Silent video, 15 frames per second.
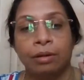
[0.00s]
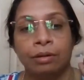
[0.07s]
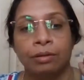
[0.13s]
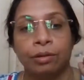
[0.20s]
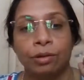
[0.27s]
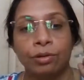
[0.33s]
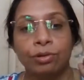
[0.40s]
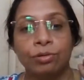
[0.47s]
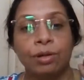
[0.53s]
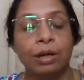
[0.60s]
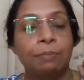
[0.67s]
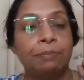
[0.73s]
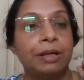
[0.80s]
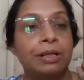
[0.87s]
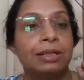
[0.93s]
Those who
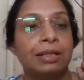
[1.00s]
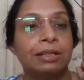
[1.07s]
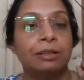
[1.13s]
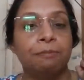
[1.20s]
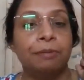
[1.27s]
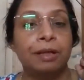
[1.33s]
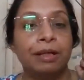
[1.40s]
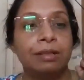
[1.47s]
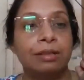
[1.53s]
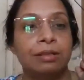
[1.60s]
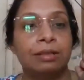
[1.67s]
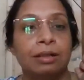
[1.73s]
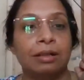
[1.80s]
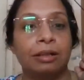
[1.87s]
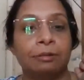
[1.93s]
are present,
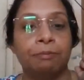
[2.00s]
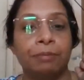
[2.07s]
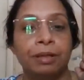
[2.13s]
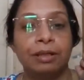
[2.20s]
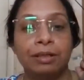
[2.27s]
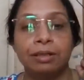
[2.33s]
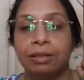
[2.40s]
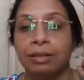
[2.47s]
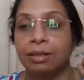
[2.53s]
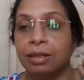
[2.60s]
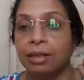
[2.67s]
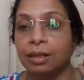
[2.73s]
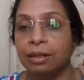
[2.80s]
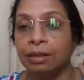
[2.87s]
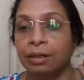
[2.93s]
please
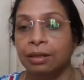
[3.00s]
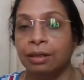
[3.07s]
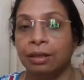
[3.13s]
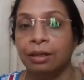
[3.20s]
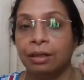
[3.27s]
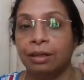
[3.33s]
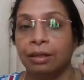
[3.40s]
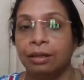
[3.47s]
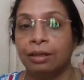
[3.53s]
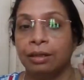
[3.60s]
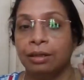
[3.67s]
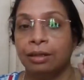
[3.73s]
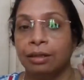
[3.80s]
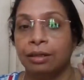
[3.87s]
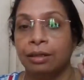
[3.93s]
say.
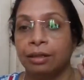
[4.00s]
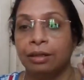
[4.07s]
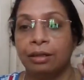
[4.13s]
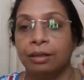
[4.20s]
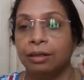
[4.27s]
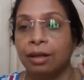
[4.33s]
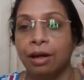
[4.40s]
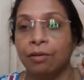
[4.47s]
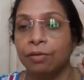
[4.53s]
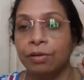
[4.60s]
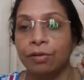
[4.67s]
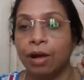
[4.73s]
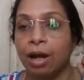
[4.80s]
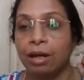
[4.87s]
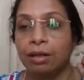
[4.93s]
Now
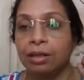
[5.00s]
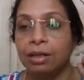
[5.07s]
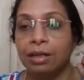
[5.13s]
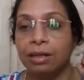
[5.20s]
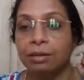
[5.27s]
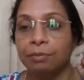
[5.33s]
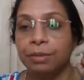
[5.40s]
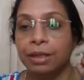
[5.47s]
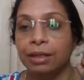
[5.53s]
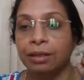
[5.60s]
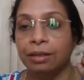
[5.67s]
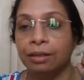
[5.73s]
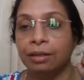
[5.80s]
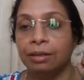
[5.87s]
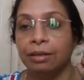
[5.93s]
you can't hear me.
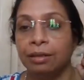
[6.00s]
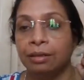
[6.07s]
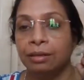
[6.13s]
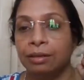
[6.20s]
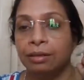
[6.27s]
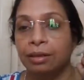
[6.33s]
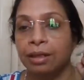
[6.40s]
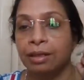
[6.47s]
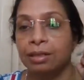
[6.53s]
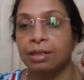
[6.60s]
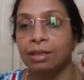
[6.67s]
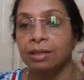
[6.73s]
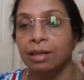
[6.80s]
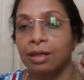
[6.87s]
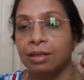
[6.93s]

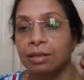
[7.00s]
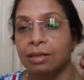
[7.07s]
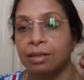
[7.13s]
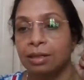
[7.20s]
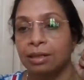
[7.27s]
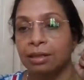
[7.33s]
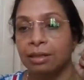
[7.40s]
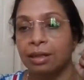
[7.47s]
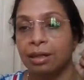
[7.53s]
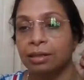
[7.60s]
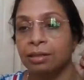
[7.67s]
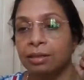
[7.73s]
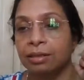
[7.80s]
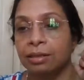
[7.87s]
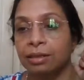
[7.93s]
Tenzin has said
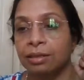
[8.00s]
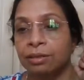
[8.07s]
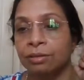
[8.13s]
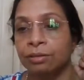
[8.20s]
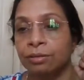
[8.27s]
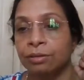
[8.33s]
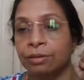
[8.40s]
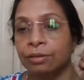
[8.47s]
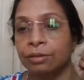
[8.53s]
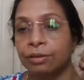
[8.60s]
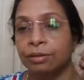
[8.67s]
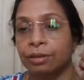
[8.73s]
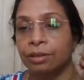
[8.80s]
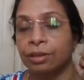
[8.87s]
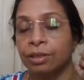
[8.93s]
that
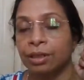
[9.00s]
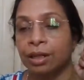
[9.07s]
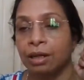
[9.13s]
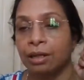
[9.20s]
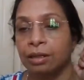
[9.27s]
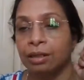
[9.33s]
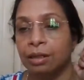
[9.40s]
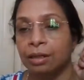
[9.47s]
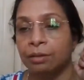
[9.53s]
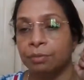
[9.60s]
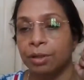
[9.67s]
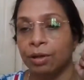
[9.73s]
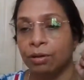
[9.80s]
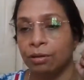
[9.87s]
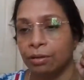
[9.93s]
she can't hear
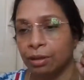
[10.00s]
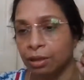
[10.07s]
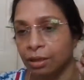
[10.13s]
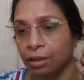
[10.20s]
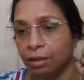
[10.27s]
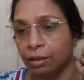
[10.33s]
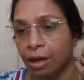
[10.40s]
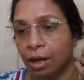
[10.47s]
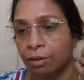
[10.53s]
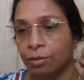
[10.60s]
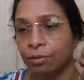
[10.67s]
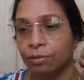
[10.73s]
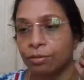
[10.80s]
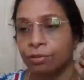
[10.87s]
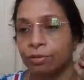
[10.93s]
me, or he, I
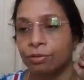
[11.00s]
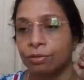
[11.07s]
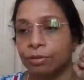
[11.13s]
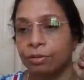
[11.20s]
don't know.